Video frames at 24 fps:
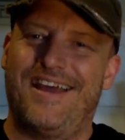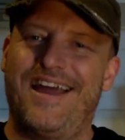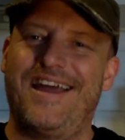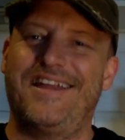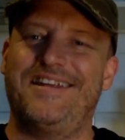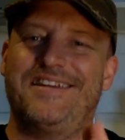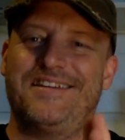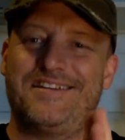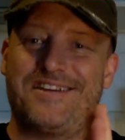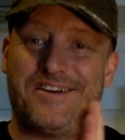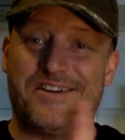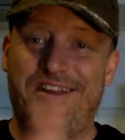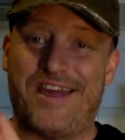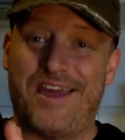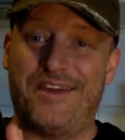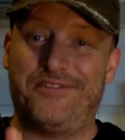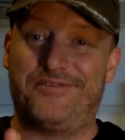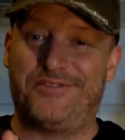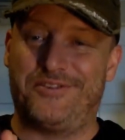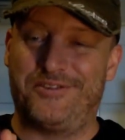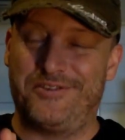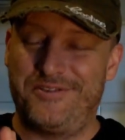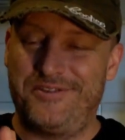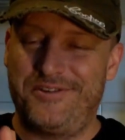and you don't
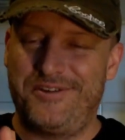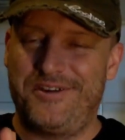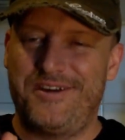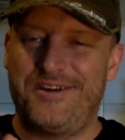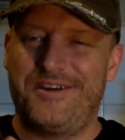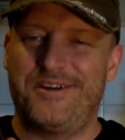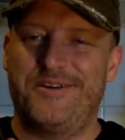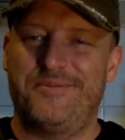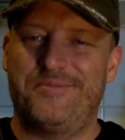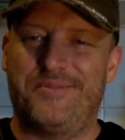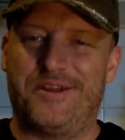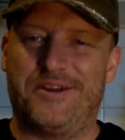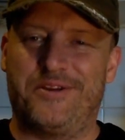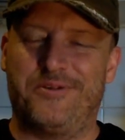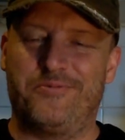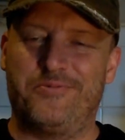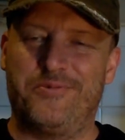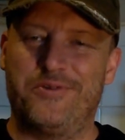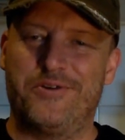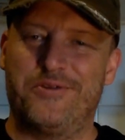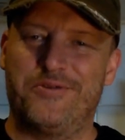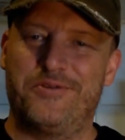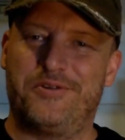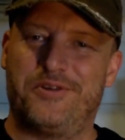have to, but it
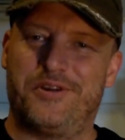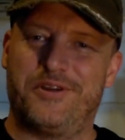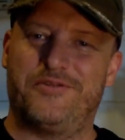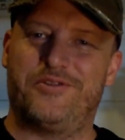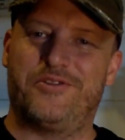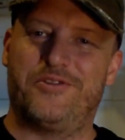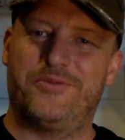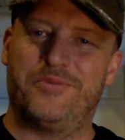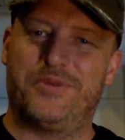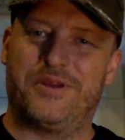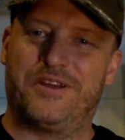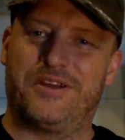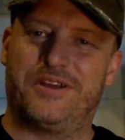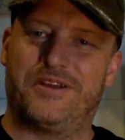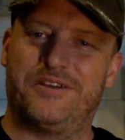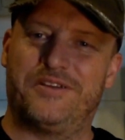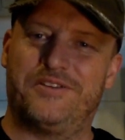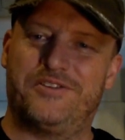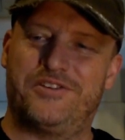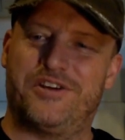will give you a better